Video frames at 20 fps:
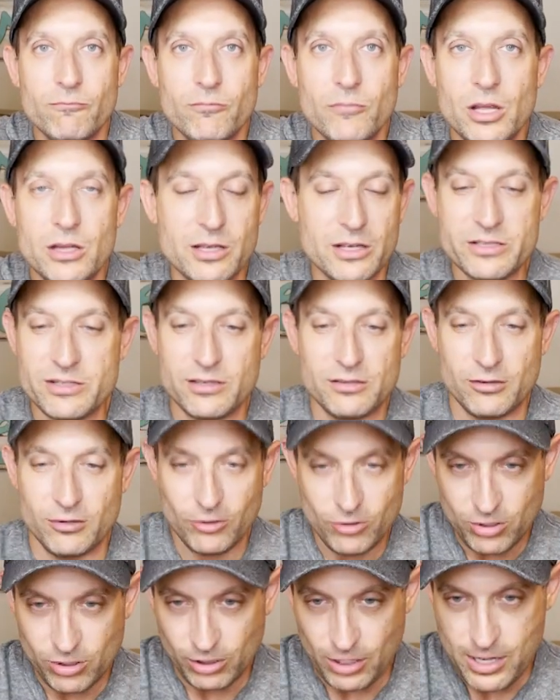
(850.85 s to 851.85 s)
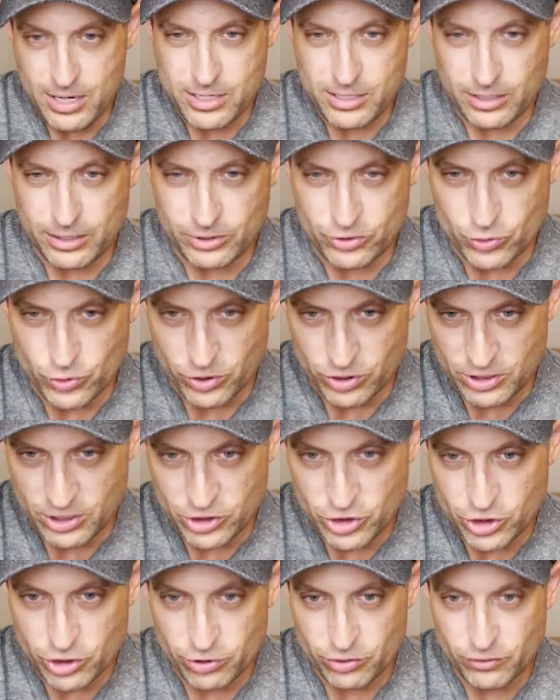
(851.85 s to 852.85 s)
It doesn't look like a
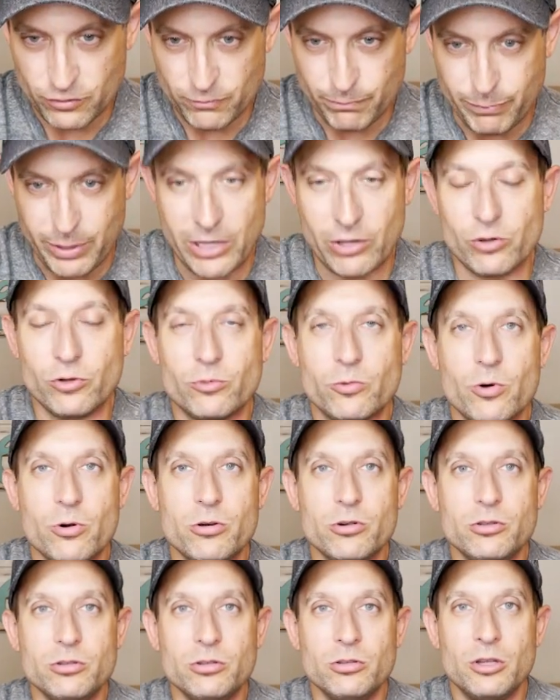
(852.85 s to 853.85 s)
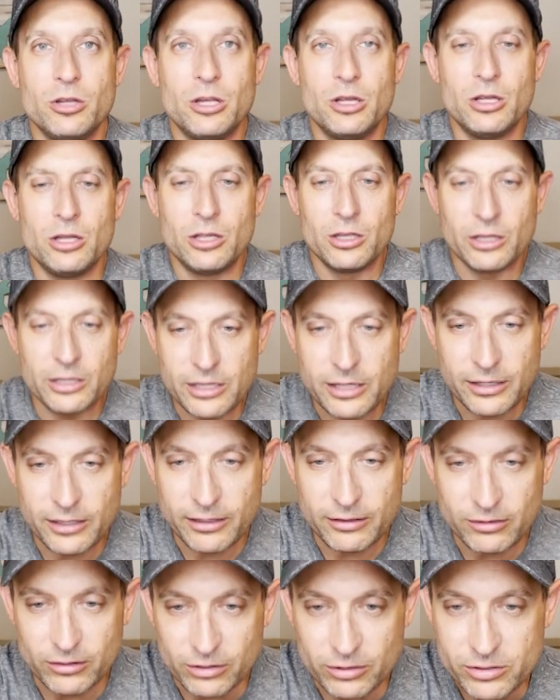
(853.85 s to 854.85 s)
traditional barrel roll. Like
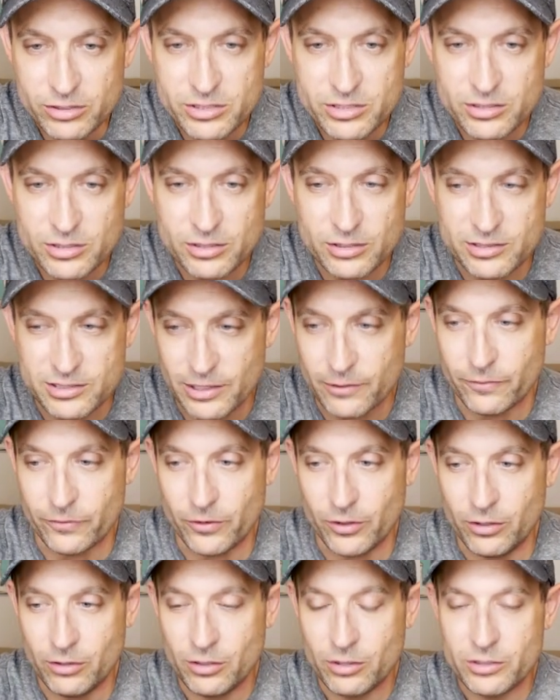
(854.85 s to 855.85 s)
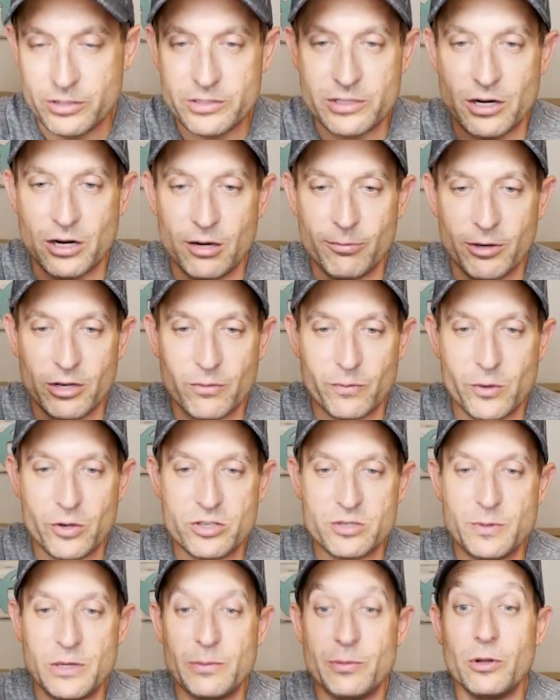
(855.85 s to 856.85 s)
it looks different. Sorry, my
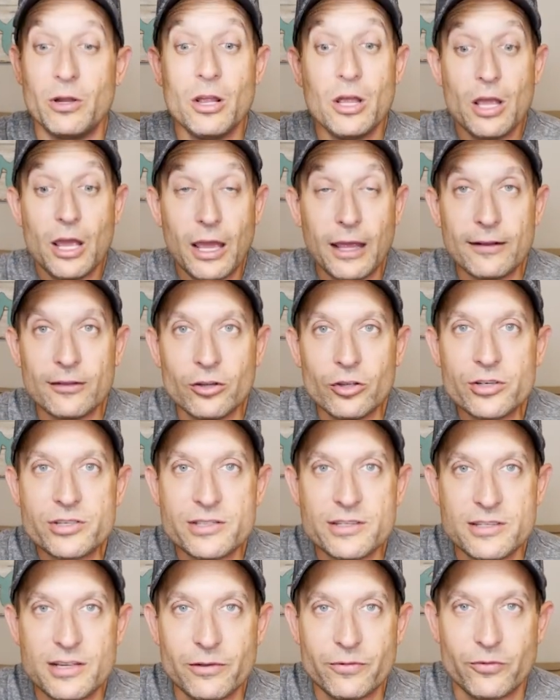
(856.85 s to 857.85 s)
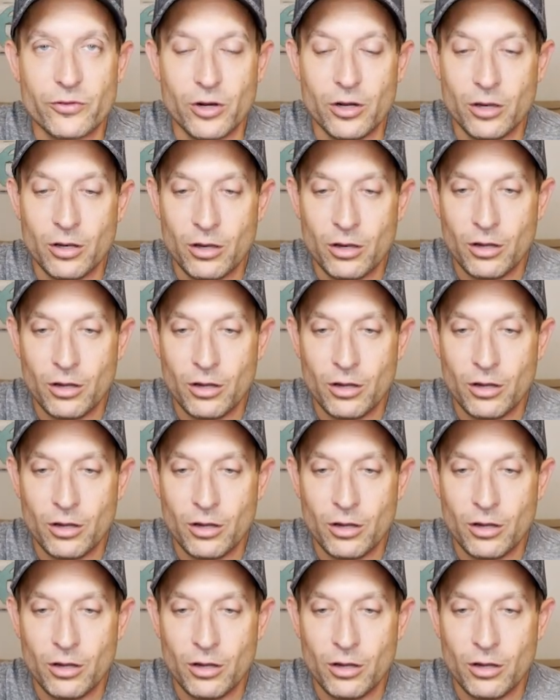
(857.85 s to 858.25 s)
computer's beeping. It looks different.